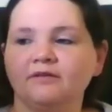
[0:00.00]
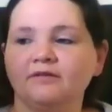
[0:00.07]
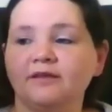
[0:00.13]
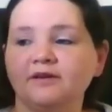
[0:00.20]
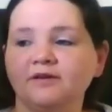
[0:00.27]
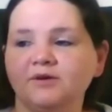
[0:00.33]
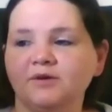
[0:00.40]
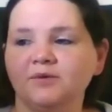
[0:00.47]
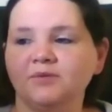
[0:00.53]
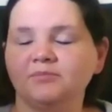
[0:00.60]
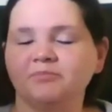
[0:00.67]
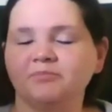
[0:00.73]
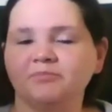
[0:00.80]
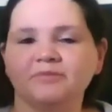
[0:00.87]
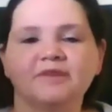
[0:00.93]
Thank you.
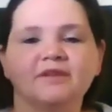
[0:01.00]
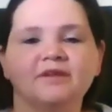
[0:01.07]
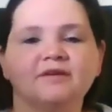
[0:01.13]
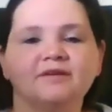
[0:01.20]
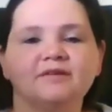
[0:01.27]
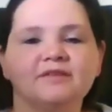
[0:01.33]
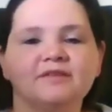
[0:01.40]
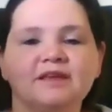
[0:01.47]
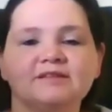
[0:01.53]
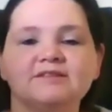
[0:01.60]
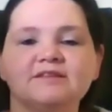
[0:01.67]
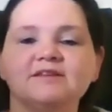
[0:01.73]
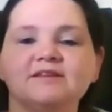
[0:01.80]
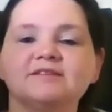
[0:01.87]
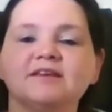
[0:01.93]

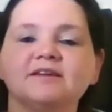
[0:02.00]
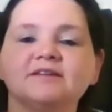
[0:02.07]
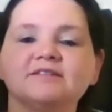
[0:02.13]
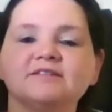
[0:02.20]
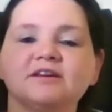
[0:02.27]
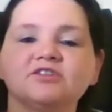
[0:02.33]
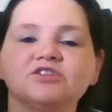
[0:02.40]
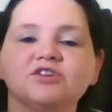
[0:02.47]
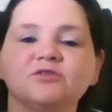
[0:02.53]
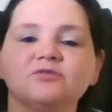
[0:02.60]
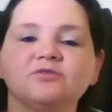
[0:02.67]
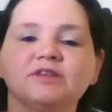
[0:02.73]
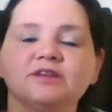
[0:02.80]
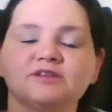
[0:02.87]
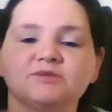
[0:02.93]
That's the Second Take show
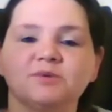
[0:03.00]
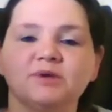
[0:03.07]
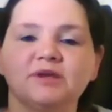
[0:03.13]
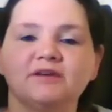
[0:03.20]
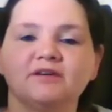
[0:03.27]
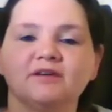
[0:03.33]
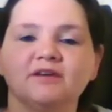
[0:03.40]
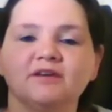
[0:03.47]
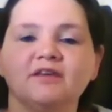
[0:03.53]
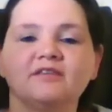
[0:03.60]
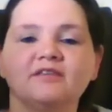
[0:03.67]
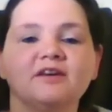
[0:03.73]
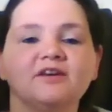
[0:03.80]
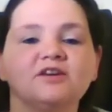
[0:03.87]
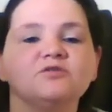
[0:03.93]
for this week.
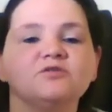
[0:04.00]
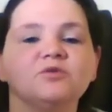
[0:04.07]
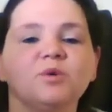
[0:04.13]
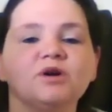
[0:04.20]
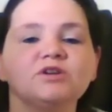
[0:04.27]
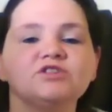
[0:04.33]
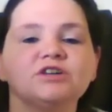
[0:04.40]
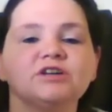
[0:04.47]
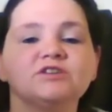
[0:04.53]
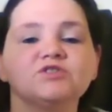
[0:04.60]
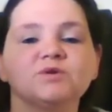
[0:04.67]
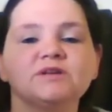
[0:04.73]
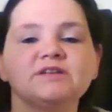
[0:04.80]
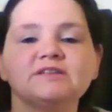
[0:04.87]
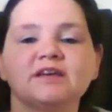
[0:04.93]
Thank you for watching, and
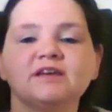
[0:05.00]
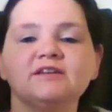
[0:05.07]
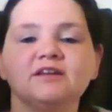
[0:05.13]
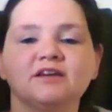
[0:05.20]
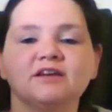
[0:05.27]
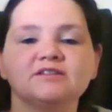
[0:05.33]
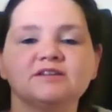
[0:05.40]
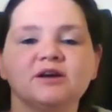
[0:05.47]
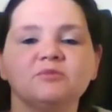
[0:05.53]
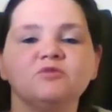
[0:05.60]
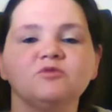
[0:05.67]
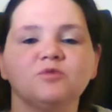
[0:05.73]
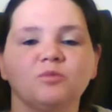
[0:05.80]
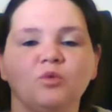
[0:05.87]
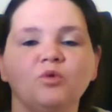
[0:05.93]
join us again next
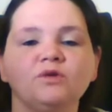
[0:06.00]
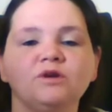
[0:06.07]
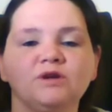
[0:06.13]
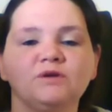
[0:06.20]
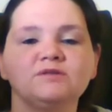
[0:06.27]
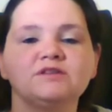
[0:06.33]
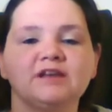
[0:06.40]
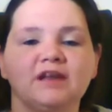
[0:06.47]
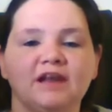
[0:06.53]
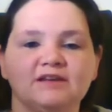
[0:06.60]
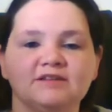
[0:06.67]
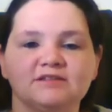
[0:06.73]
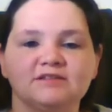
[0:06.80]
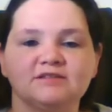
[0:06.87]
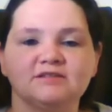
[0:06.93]
time for more news
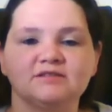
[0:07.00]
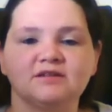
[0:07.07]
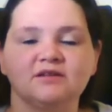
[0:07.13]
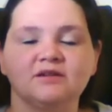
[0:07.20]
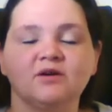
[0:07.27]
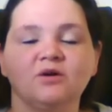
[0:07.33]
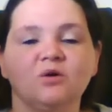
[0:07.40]
analysis.